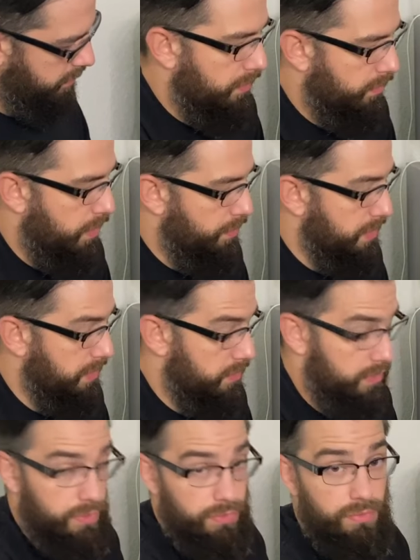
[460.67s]
What we need to
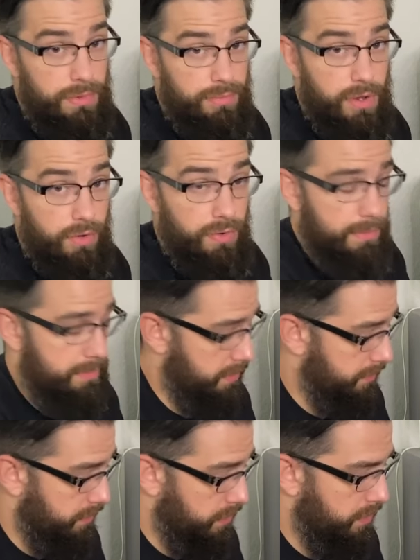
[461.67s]
do is reprogram this
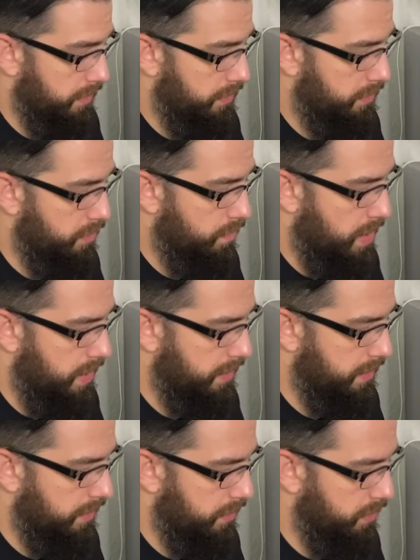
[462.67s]
for the, the
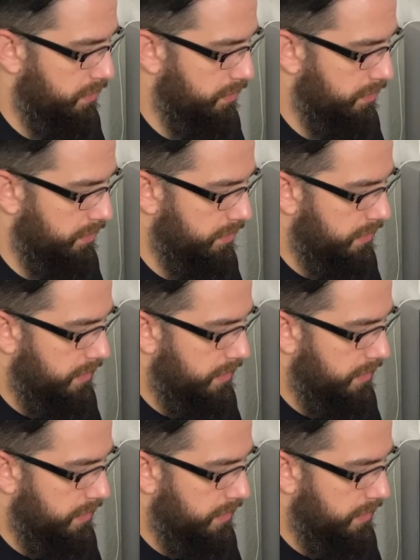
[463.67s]
wine cooler.